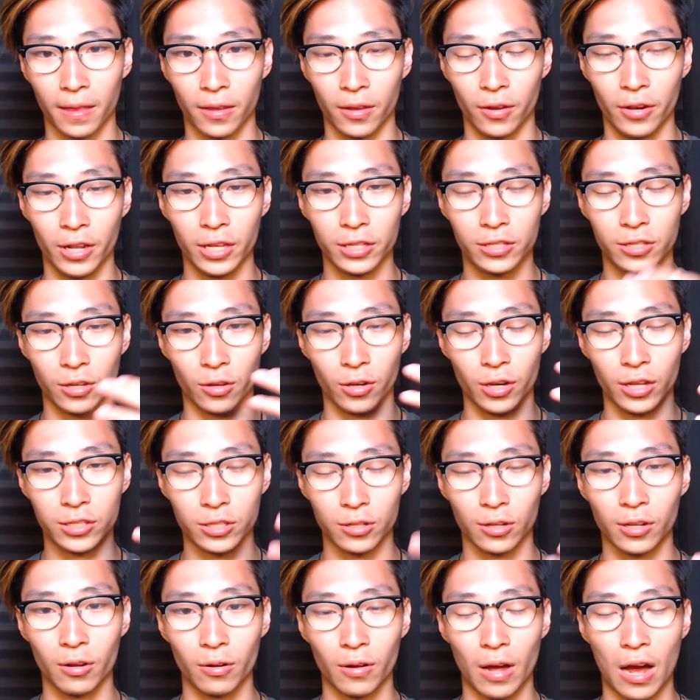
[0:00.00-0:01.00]
You need
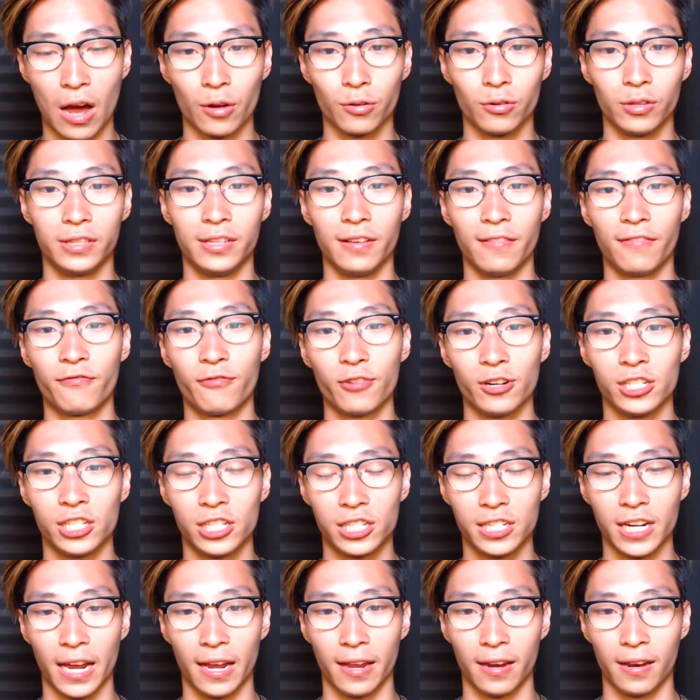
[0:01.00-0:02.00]
to know how to
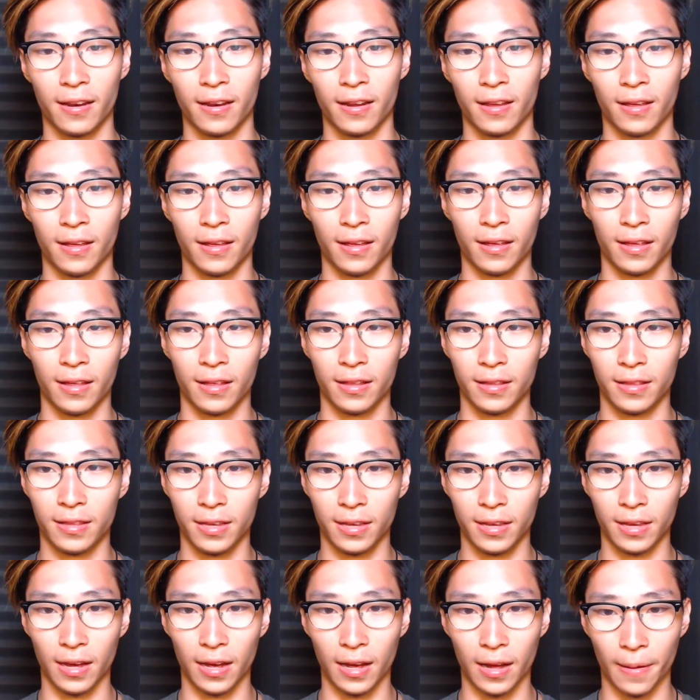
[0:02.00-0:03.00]
differentiate
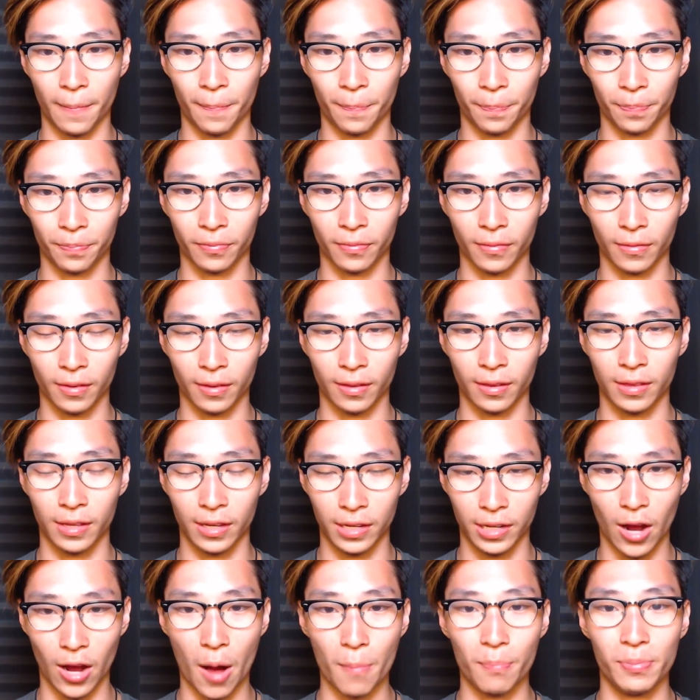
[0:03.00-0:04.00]
the
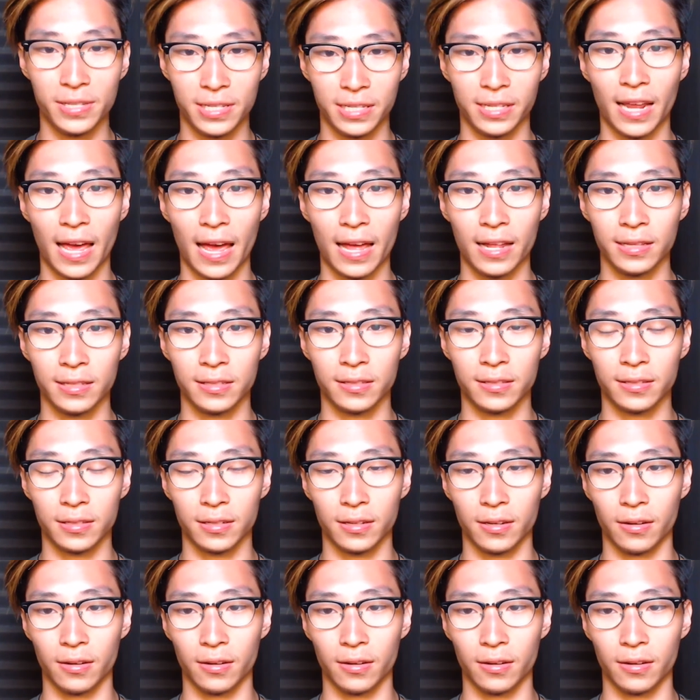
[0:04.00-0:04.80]
opposite ends.